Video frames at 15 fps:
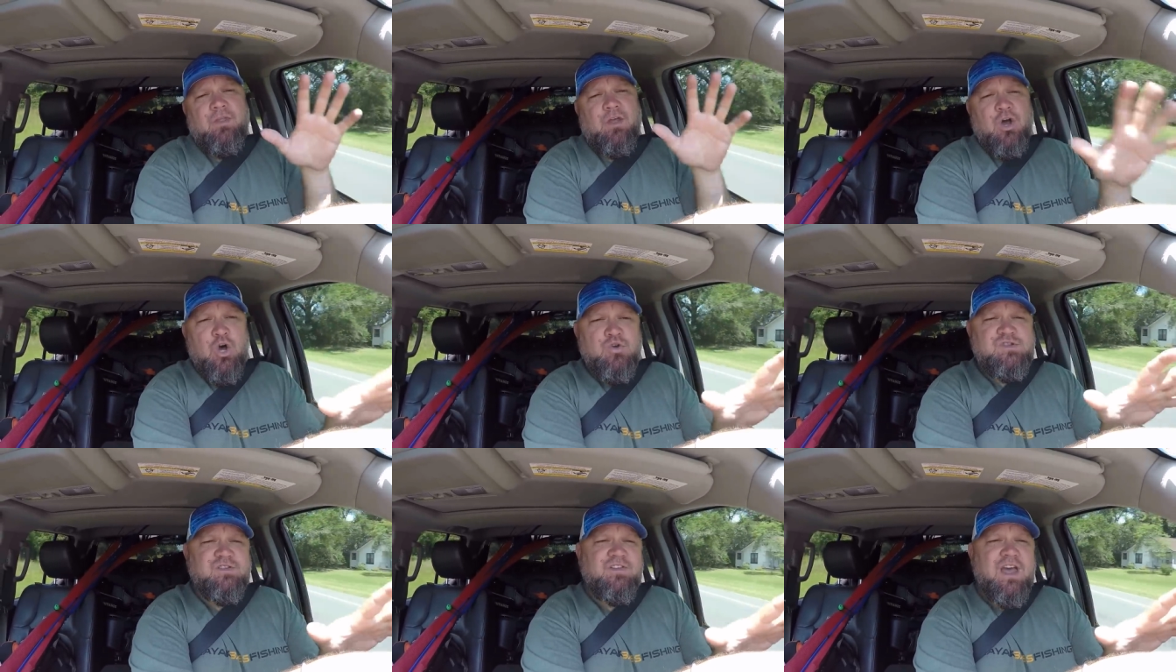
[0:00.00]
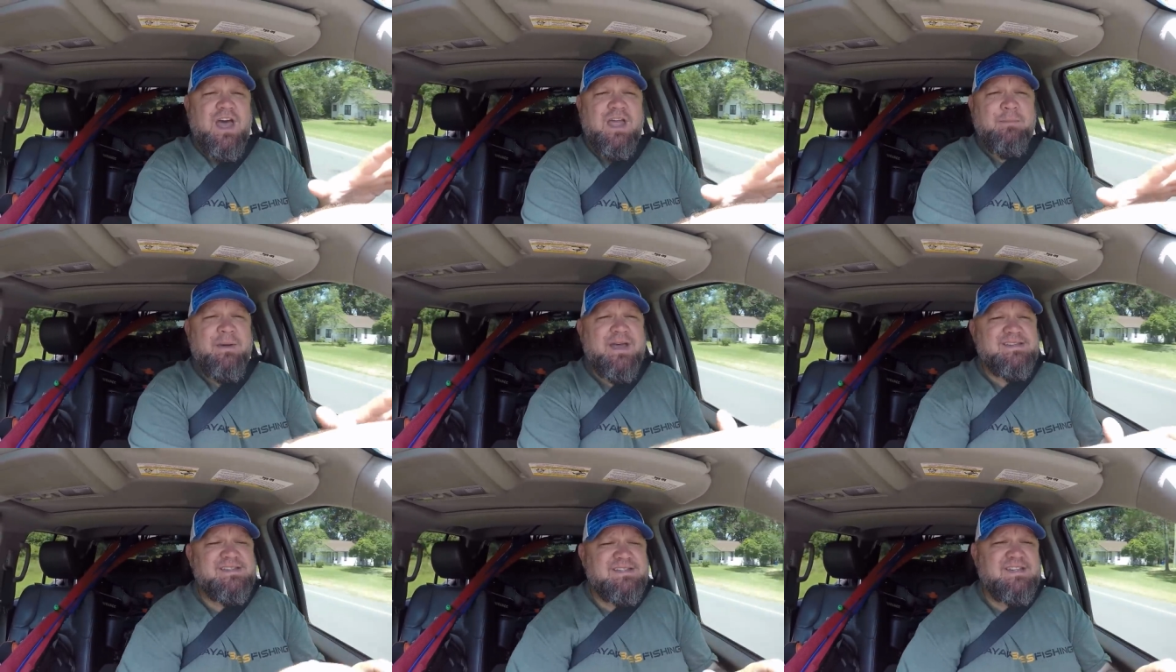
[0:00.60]
the host of Kayak
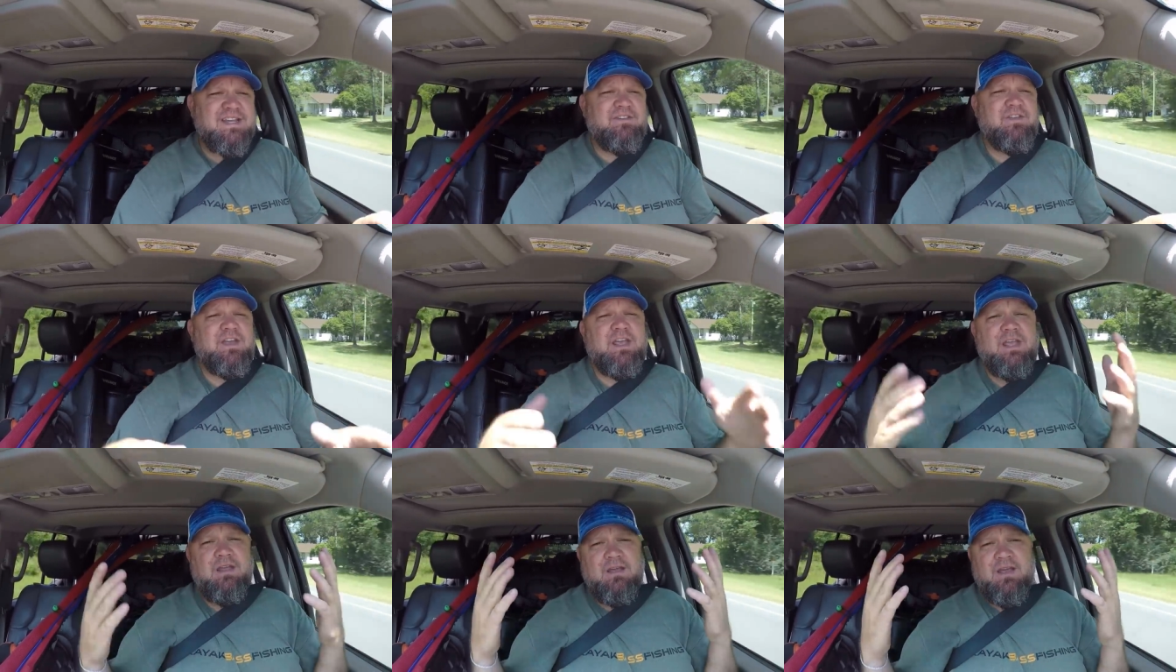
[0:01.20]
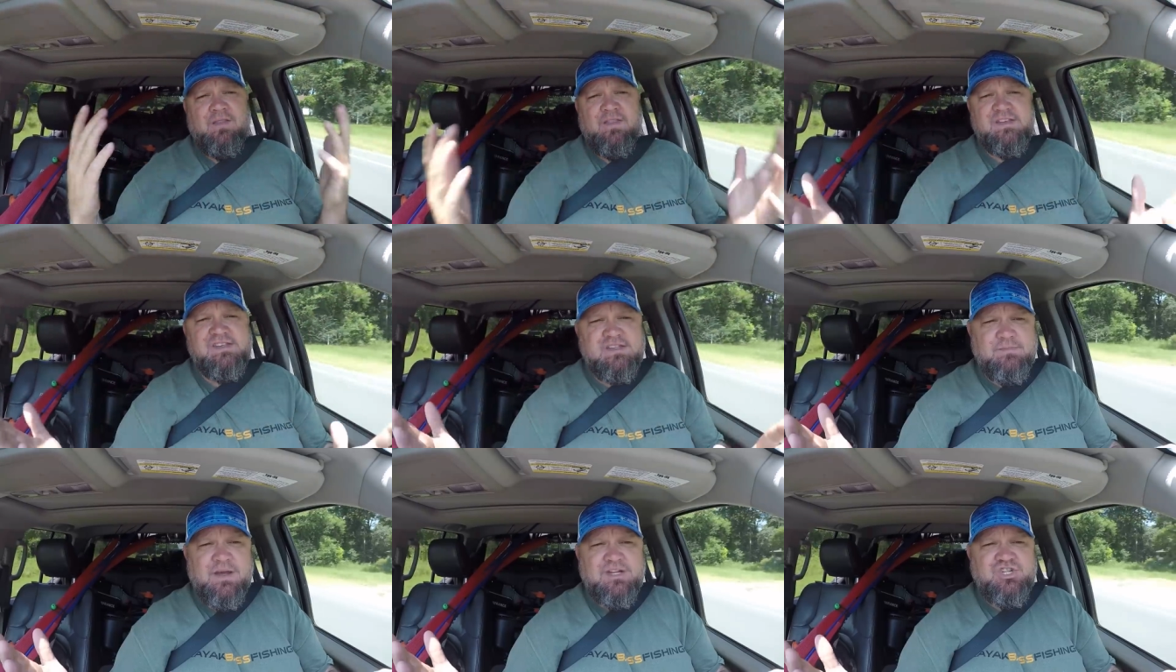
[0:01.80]
Bass and T V, and
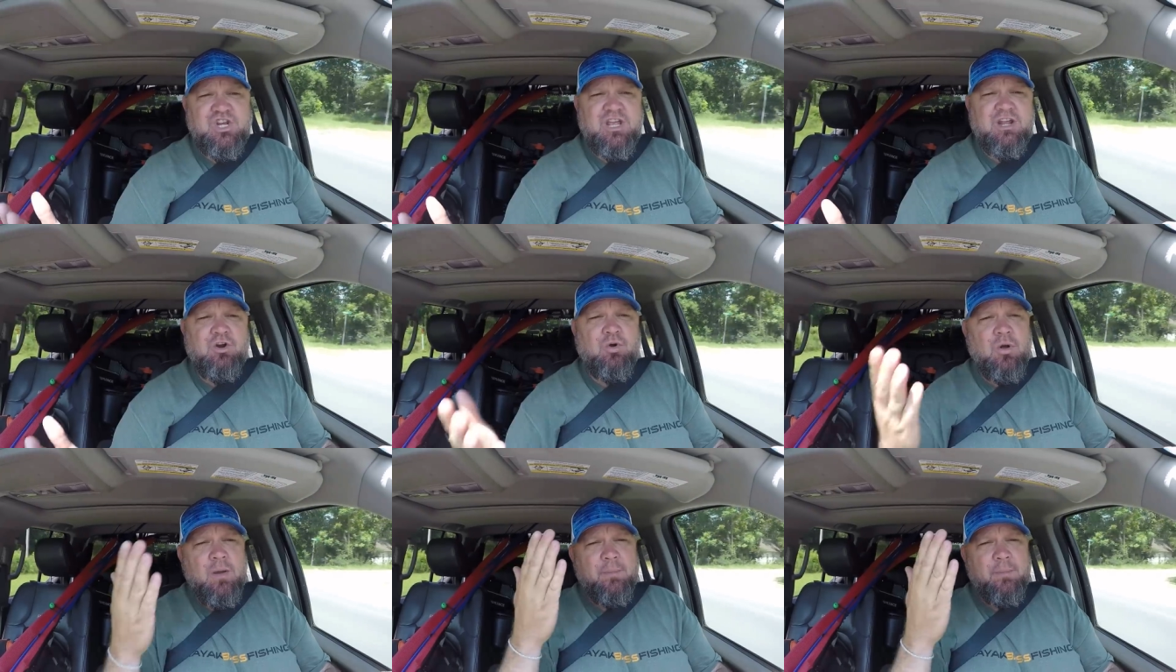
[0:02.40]
this is my channel,